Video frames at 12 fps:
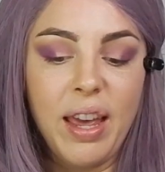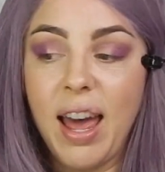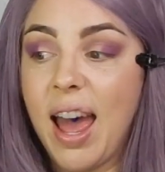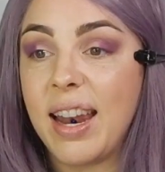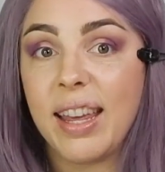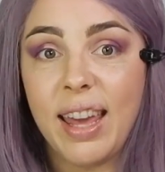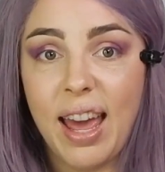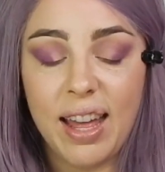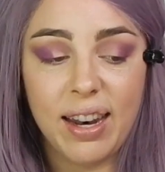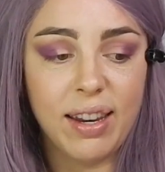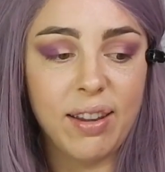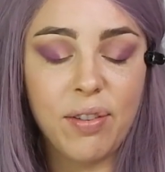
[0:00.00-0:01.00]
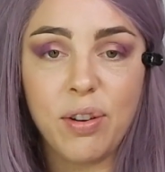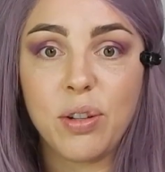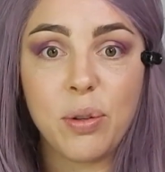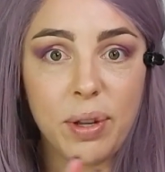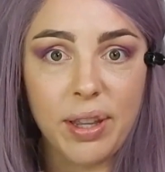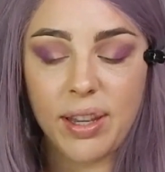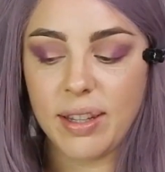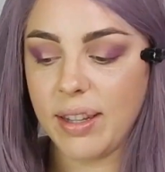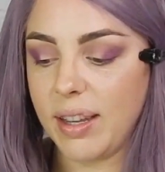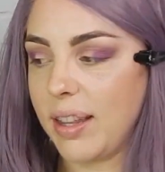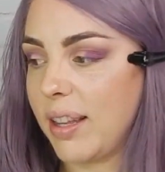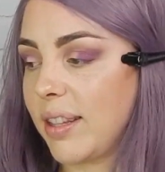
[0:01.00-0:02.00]
And again, if you're doing things
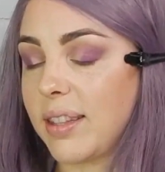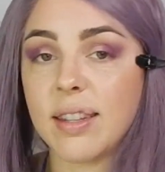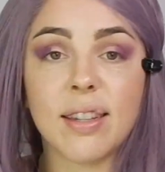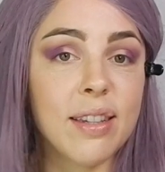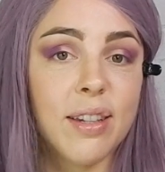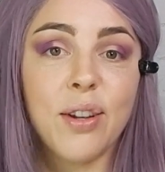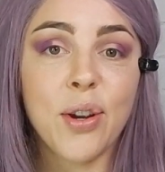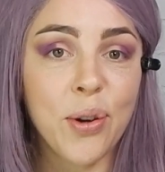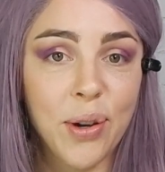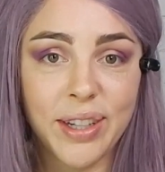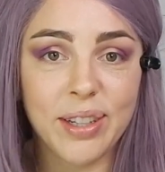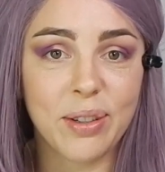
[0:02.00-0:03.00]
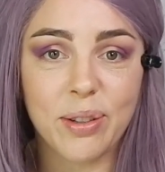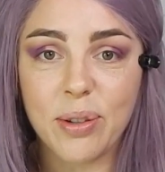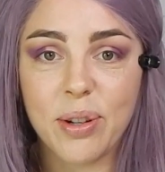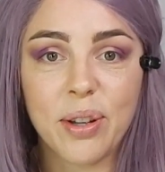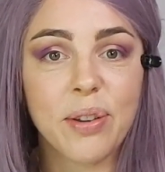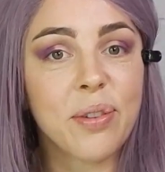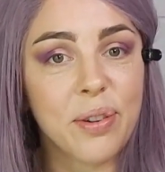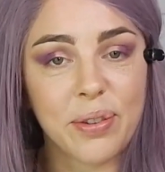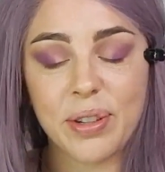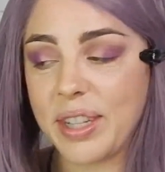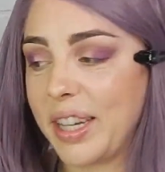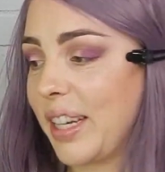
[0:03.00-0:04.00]
like this is a great tutorial for if
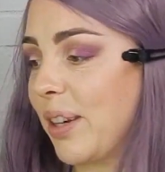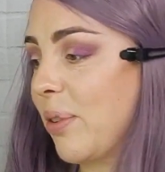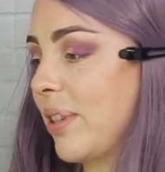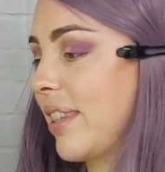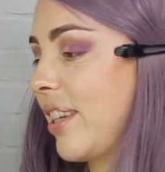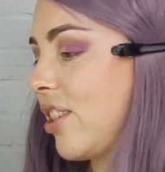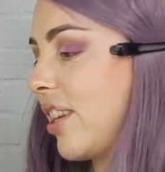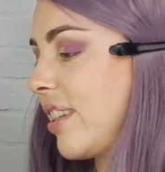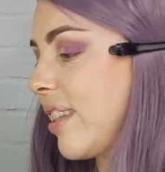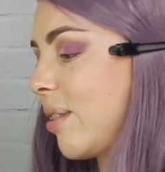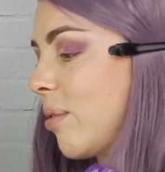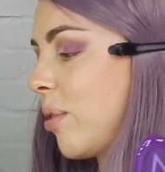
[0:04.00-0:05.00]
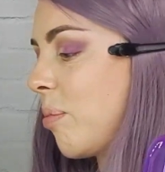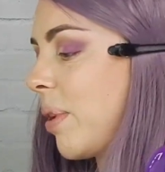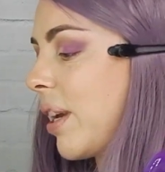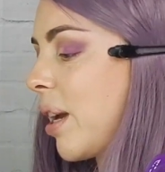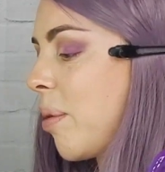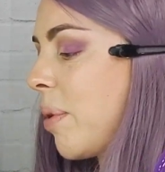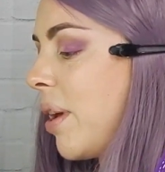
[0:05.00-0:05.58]
you're taking risky chances with your makeup.